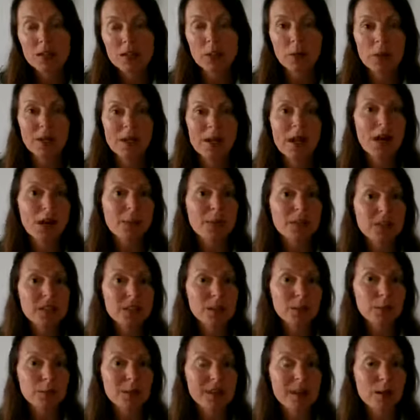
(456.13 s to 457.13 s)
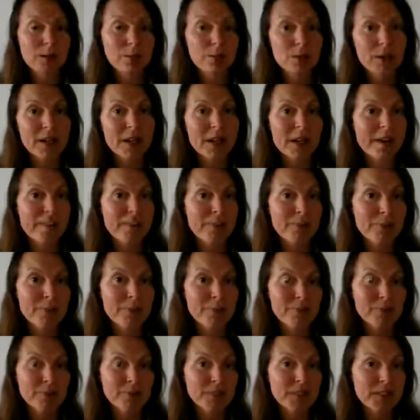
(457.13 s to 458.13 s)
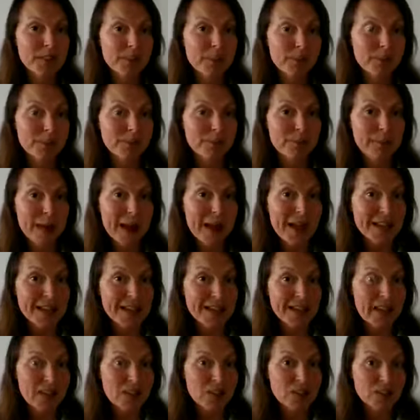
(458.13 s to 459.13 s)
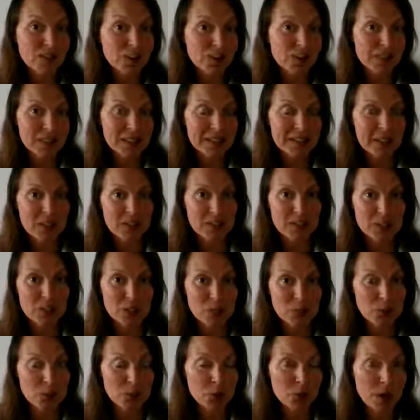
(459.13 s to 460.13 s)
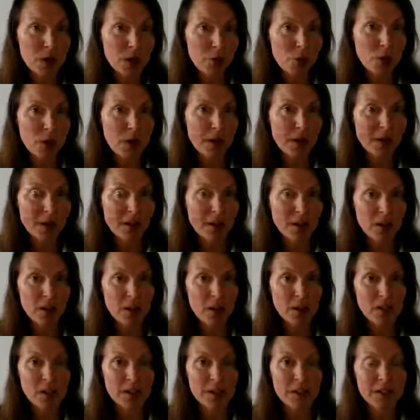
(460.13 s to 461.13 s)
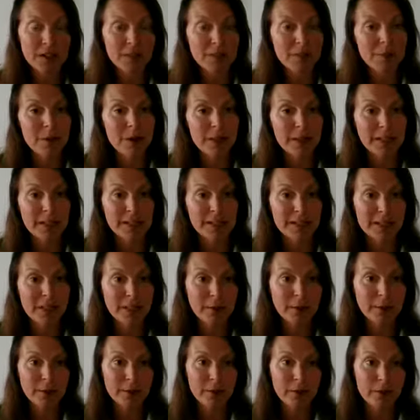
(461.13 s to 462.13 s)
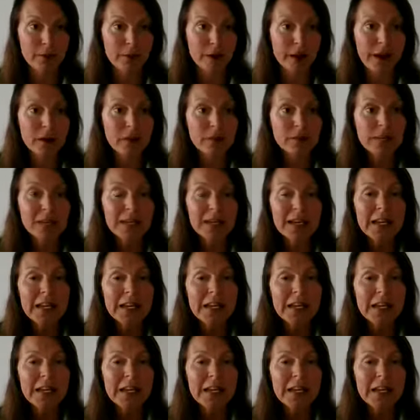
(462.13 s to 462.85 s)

So it helps to get rid of you know bad cells, dirty cells that you do not want any longer in the body lingering around.